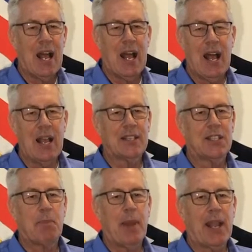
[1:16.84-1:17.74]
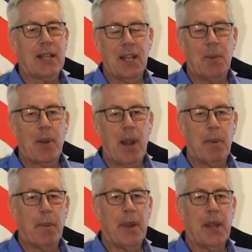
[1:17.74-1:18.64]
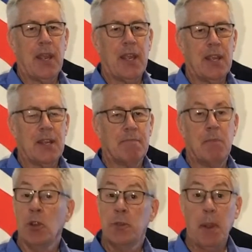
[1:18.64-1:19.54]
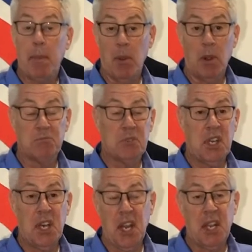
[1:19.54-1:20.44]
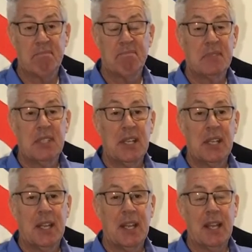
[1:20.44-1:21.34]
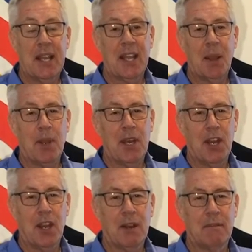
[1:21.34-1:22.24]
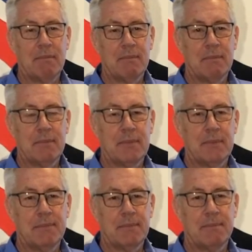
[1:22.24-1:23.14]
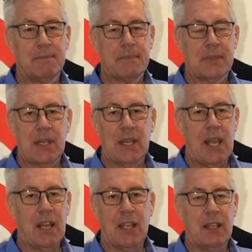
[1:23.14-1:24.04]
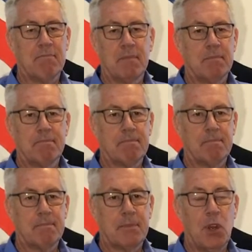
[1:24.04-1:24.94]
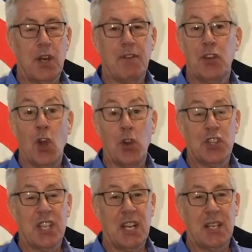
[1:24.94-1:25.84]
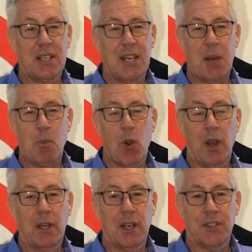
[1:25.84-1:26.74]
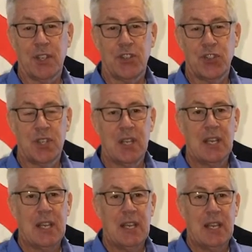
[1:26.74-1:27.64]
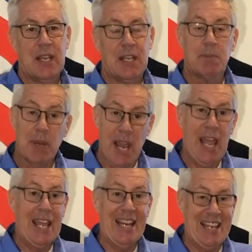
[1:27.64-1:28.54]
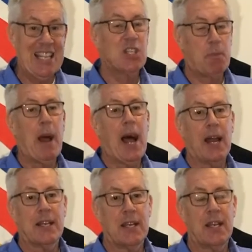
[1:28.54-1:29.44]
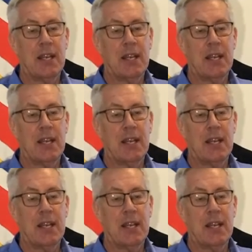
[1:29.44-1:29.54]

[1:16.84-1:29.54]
I suspect that probably most people, when they come in here, they don't even notice it anymore because it's been hanging in this spot